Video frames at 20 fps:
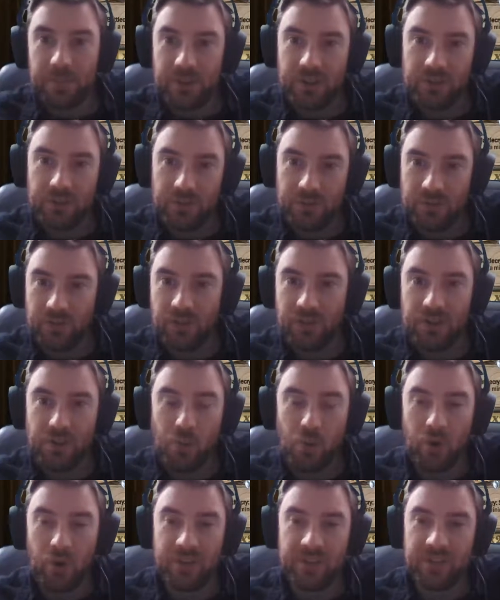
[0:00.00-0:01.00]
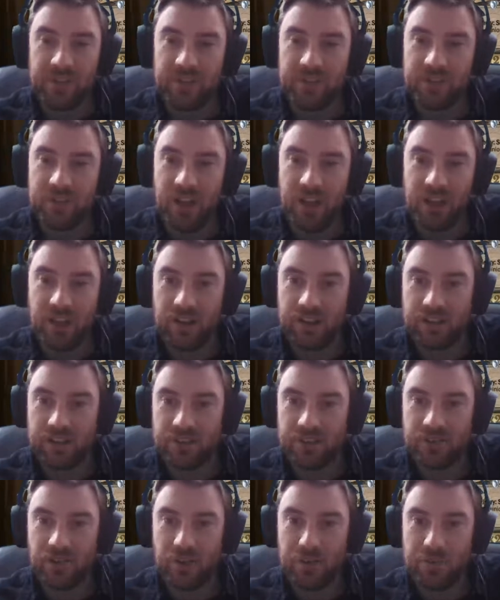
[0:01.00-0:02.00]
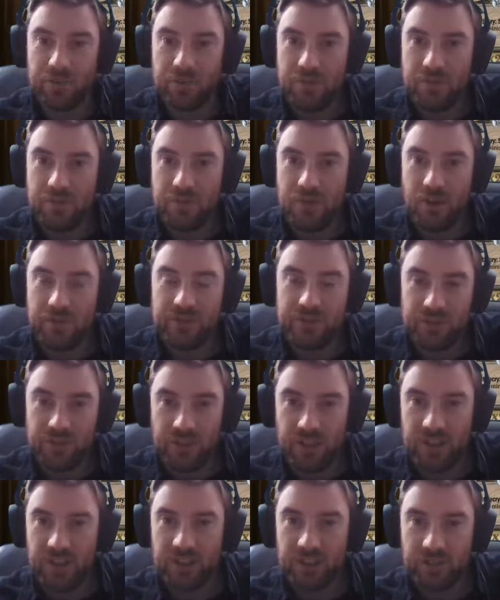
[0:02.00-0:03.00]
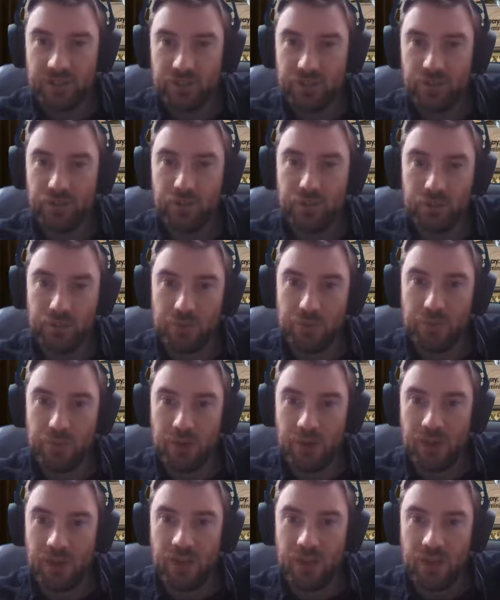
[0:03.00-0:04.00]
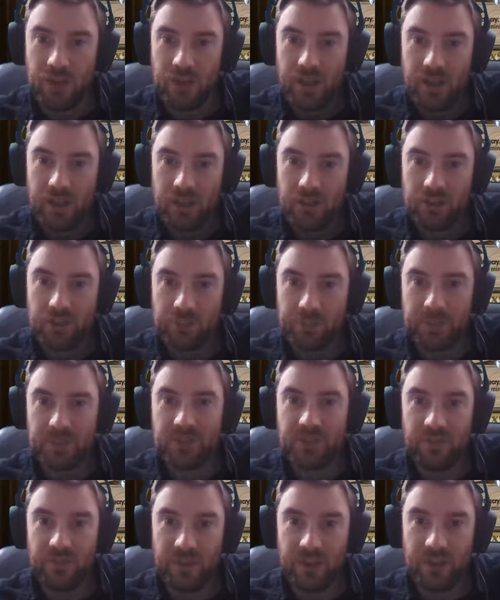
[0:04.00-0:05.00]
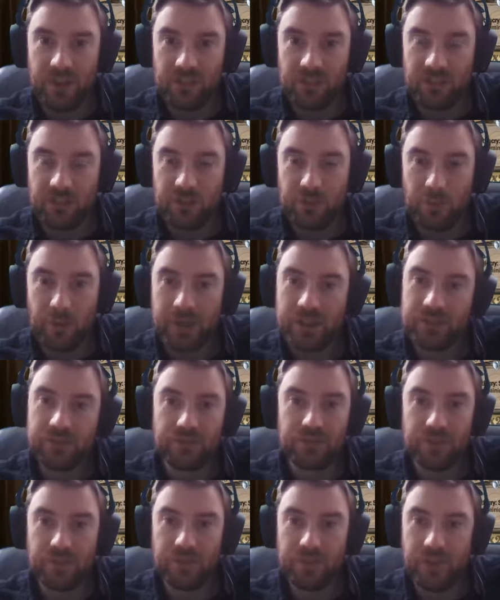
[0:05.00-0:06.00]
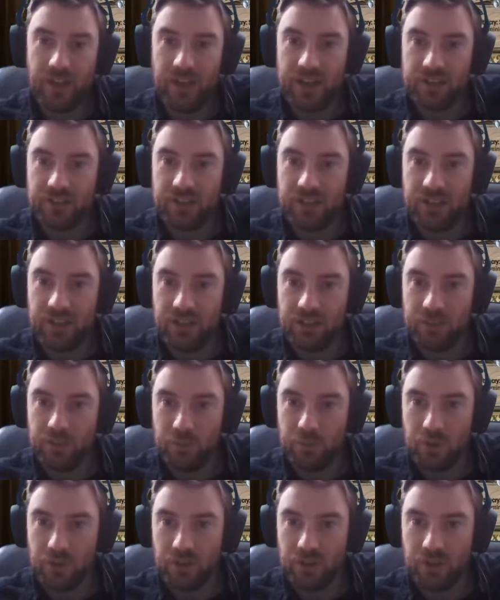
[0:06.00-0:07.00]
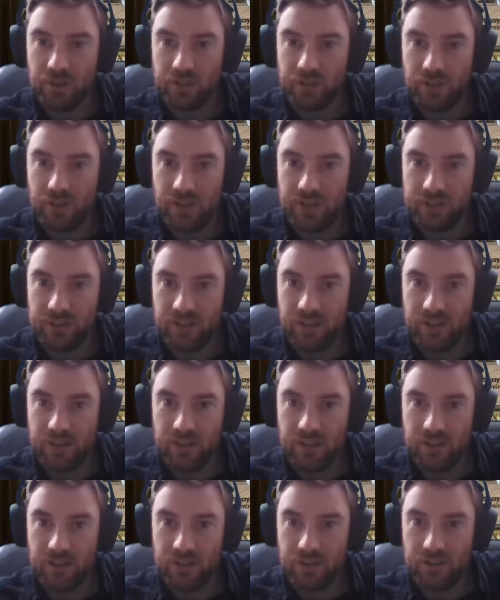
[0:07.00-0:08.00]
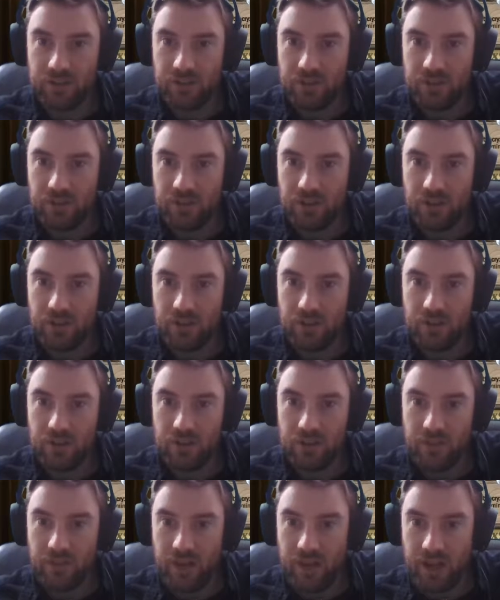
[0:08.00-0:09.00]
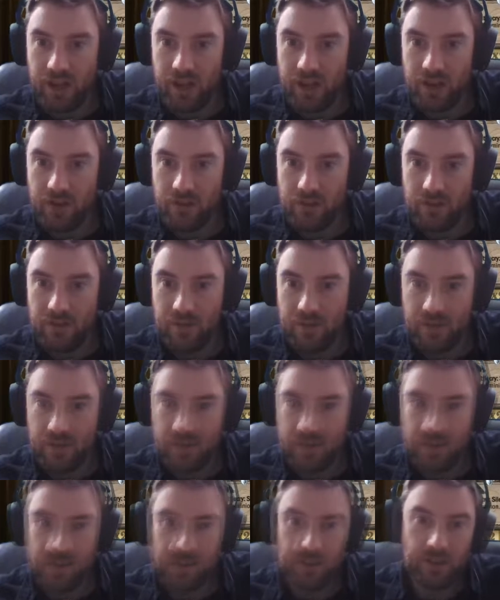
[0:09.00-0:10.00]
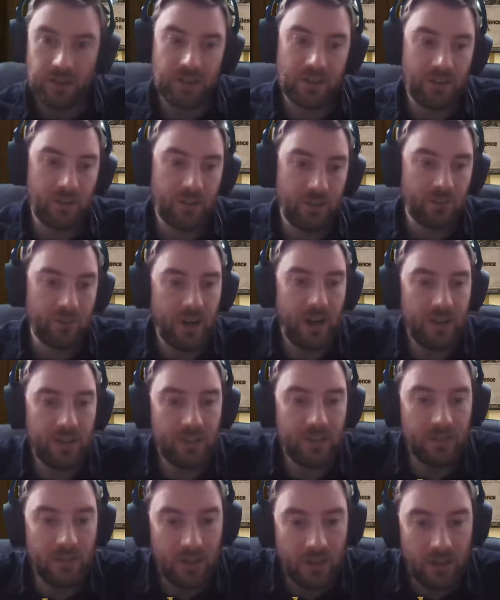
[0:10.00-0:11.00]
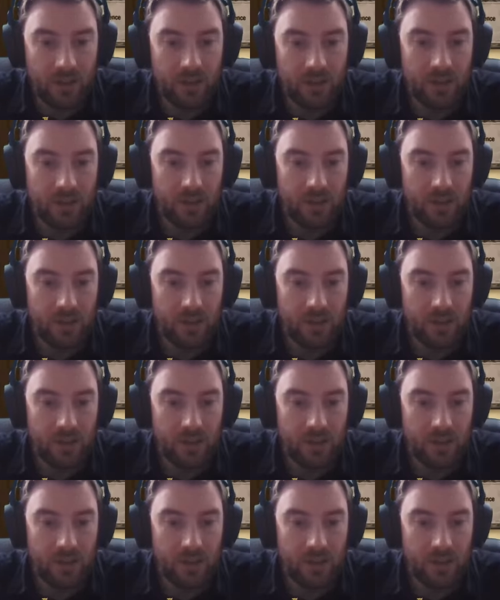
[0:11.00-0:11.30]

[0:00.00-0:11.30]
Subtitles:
because there's only 1 in this deck, I just think it's too specific a situation for it to actually get to work. So let's take that out. I'd like another Wrath in there.